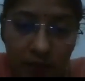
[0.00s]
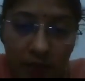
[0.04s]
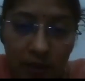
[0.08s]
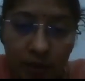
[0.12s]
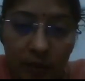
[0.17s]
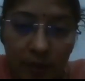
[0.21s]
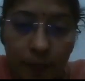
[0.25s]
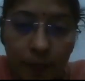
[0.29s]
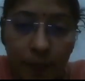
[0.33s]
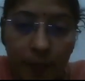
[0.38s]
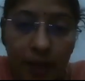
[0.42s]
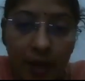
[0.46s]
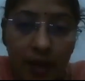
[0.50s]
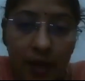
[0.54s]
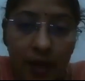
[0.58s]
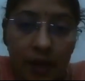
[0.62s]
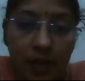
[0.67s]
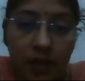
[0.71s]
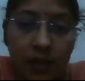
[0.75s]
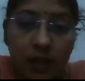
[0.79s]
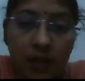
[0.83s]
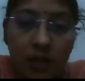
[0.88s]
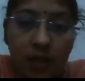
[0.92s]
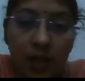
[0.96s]
stable,
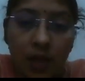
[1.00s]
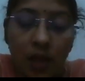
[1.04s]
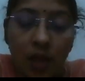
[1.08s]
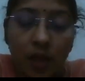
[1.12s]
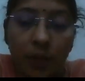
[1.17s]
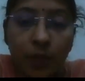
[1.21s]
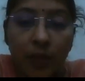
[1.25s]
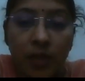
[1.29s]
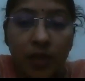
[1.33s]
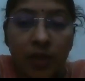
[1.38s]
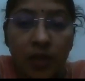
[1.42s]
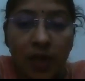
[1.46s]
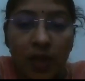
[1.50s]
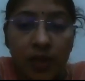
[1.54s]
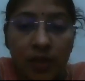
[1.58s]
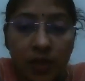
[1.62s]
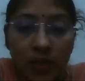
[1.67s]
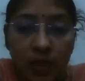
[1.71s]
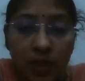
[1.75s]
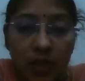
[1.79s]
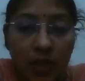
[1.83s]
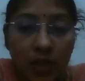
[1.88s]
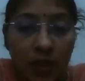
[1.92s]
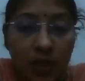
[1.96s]
serum beta
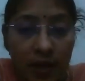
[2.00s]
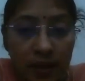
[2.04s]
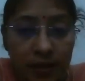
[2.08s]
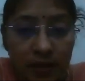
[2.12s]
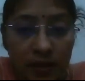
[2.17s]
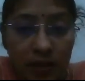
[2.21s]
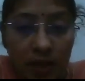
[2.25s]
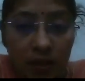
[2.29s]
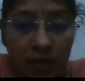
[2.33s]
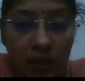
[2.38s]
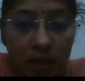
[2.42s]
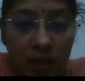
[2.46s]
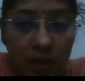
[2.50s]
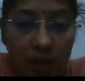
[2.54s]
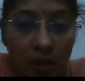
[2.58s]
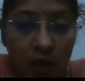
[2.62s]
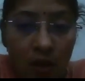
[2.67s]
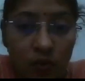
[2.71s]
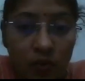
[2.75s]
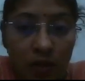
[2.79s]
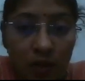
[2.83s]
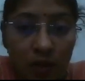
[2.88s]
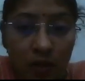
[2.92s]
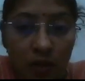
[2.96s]
SCG less than
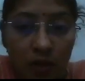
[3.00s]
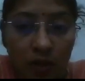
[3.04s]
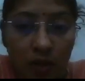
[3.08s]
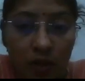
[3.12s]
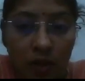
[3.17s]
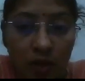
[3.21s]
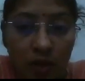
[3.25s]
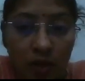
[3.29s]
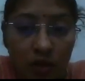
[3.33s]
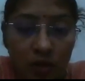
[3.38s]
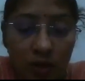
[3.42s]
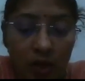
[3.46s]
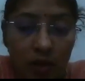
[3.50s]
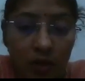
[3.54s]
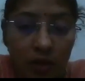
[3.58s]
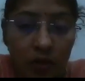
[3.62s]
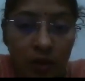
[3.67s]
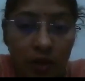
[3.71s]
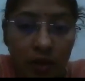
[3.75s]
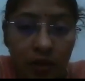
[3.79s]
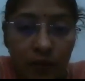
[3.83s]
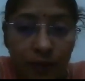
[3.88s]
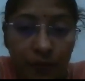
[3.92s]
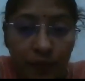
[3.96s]
3000 international
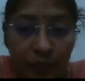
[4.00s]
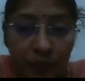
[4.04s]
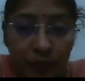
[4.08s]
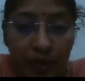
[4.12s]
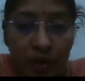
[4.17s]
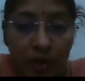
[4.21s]
units,